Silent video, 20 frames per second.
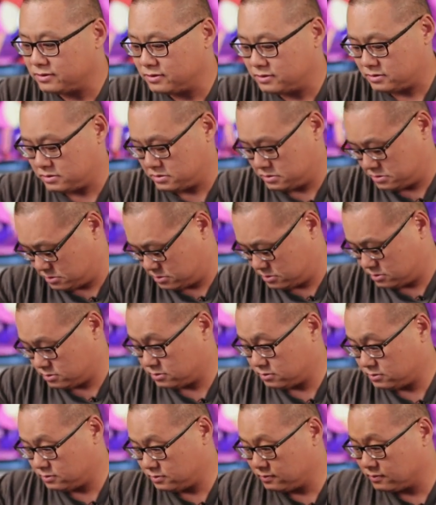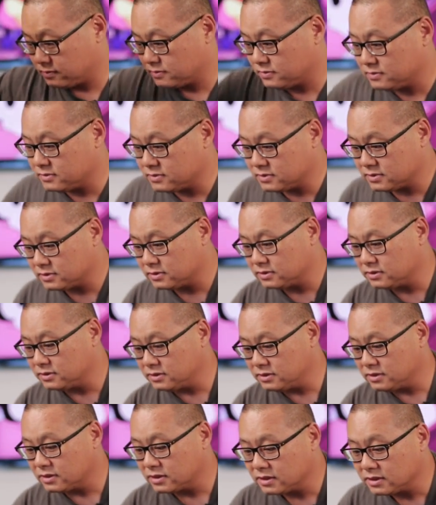
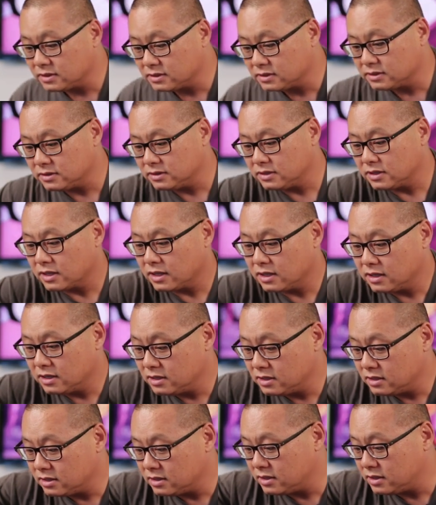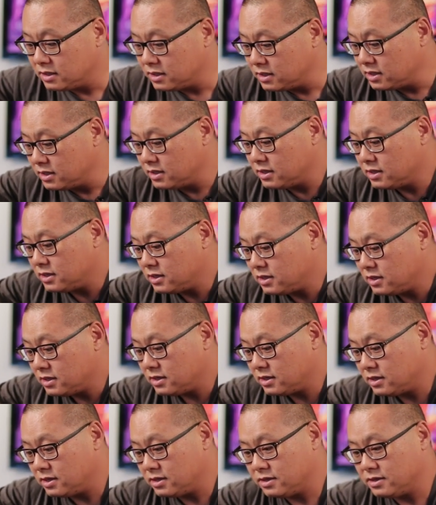
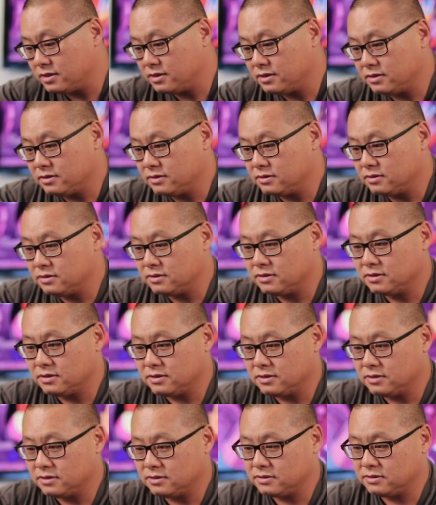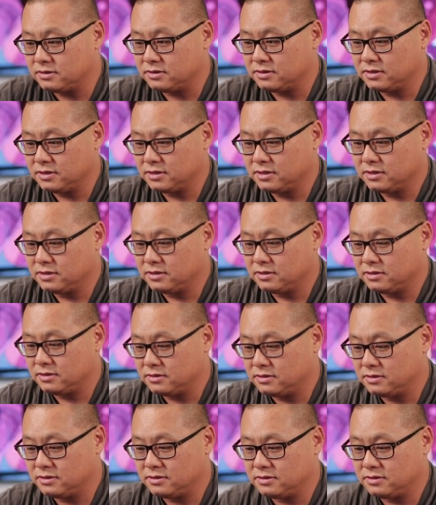No one is speaking in this clip.